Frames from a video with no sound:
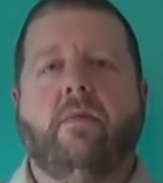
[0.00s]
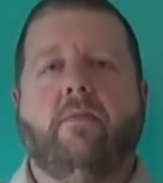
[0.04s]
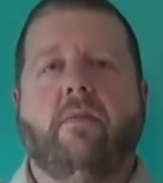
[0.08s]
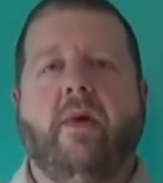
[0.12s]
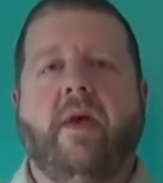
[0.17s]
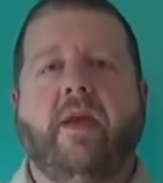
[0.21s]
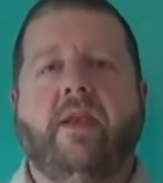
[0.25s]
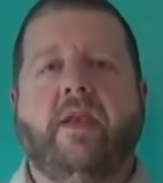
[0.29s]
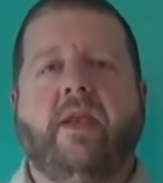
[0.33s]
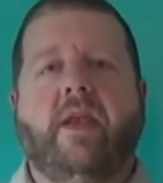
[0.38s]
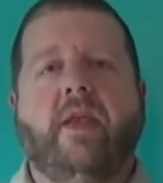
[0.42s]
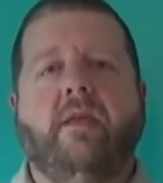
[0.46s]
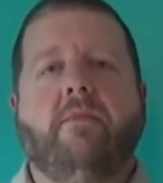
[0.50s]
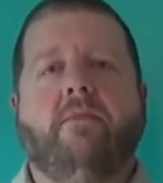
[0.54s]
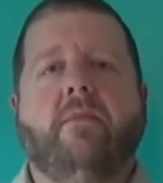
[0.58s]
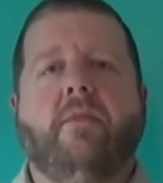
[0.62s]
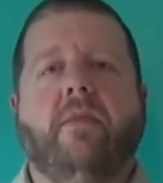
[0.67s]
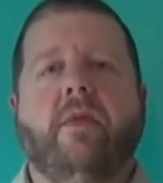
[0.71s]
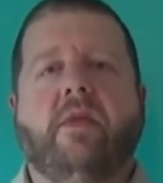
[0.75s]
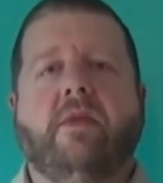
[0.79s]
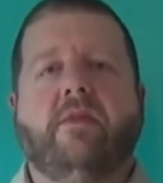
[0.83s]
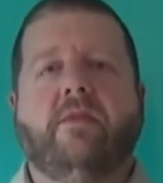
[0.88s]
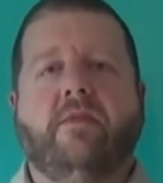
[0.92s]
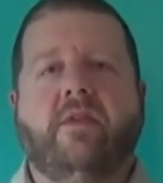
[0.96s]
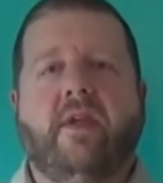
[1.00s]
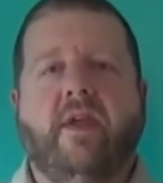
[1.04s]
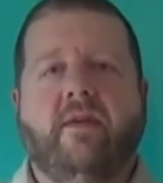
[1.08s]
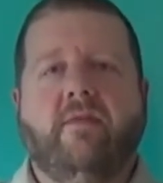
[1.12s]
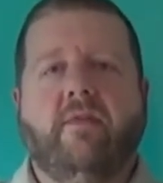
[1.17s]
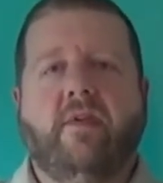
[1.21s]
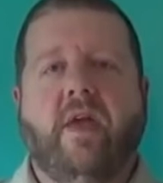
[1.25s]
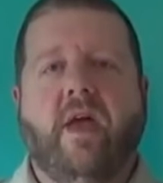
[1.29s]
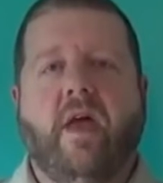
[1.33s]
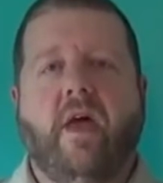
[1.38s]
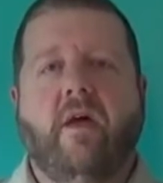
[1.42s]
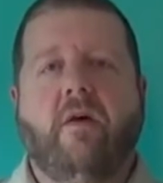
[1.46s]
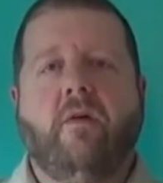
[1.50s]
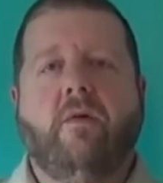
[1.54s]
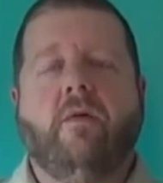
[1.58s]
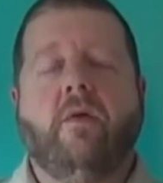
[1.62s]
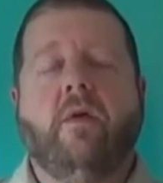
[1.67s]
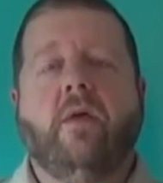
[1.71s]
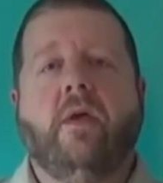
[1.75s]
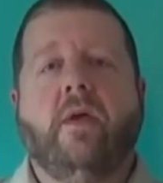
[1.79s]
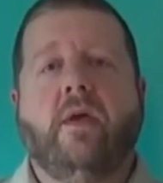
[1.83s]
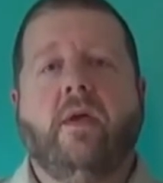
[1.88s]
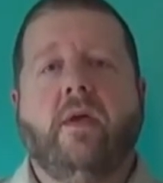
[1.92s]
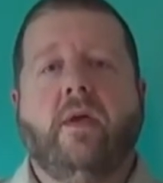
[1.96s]
My name is David Howe,
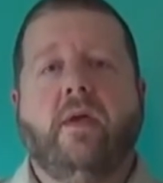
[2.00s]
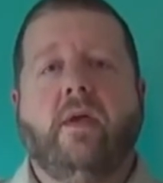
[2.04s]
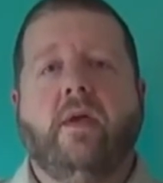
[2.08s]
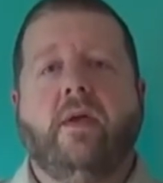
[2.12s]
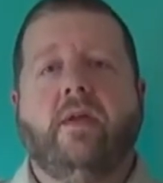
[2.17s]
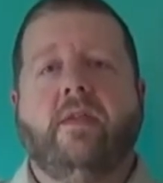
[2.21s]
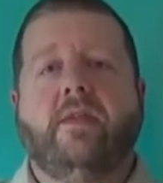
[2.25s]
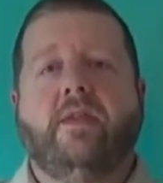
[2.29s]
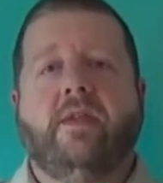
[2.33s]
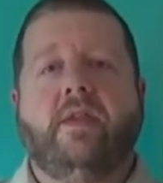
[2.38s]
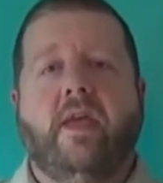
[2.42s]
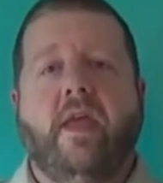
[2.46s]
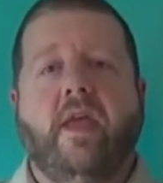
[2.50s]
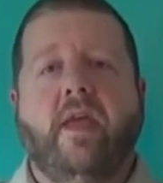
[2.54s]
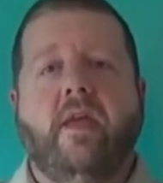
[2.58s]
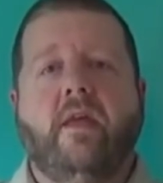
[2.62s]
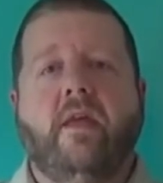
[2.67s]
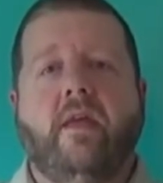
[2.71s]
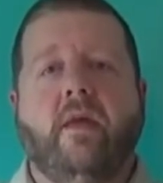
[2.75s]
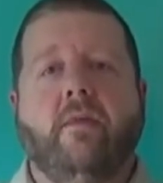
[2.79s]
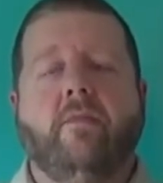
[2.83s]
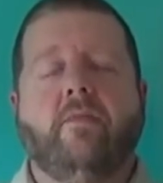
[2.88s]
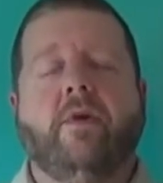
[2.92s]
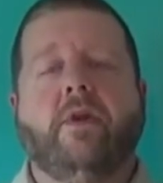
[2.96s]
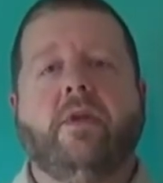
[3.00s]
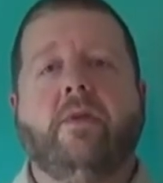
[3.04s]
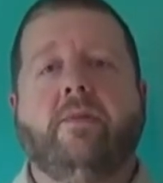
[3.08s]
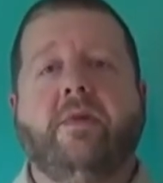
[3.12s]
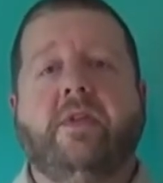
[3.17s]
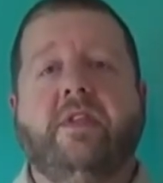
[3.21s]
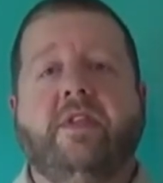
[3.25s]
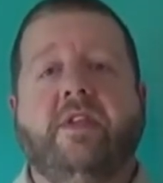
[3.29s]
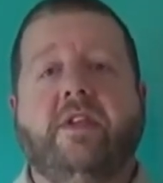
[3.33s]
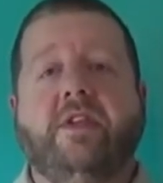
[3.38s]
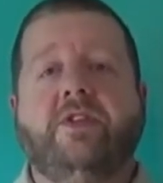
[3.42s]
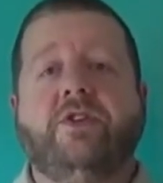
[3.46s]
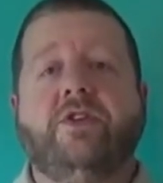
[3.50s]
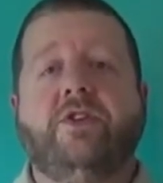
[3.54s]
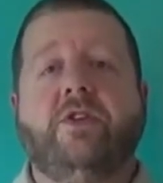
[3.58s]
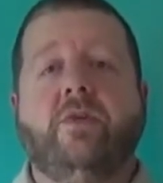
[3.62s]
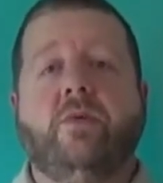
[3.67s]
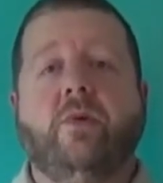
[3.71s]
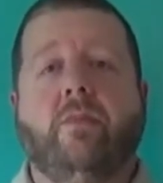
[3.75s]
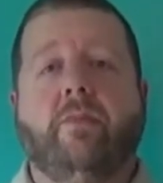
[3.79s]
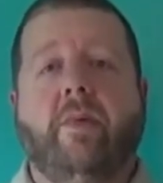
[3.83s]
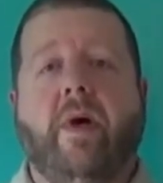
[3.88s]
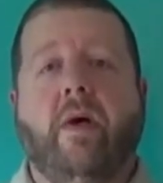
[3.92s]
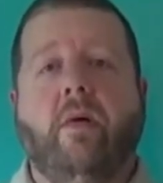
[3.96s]
and today I'm going to be teaching
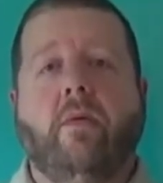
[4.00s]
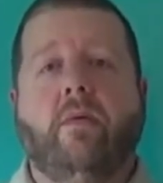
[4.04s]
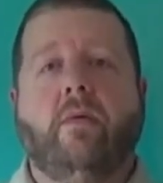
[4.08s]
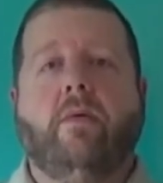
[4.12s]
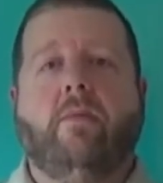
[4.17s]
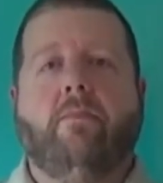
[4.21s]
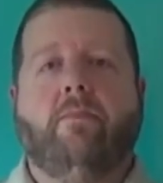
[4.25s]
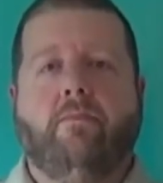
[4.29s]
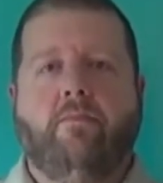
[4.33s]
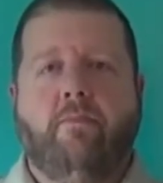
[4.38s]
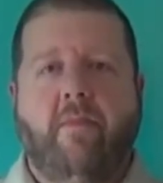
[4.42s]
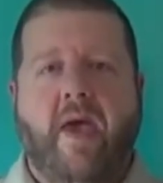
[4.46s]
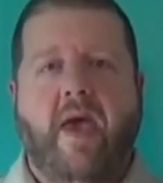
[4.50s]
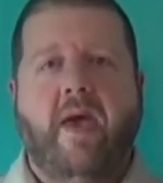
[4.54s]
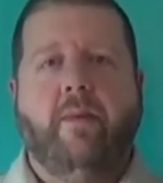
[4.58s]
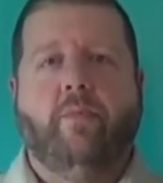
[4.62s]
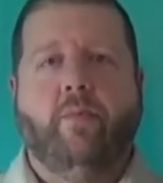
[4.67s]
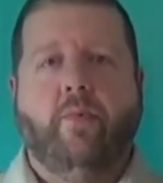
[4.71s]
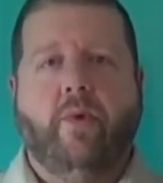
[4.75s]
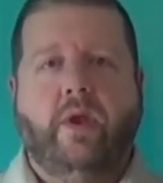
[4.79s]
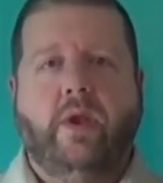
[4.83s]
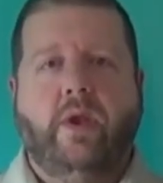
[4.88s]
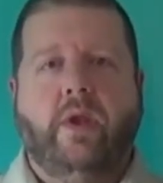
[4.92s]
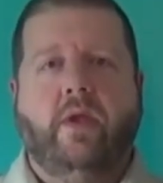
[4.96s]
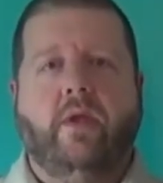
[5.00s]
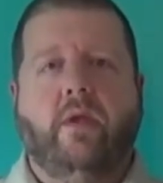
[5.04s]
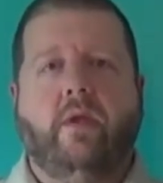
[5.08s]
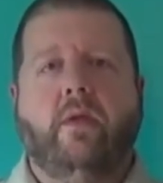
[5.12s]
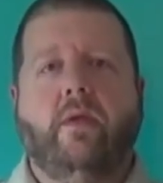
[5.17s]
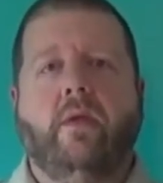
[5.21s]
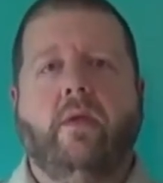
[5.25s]
you about map reading.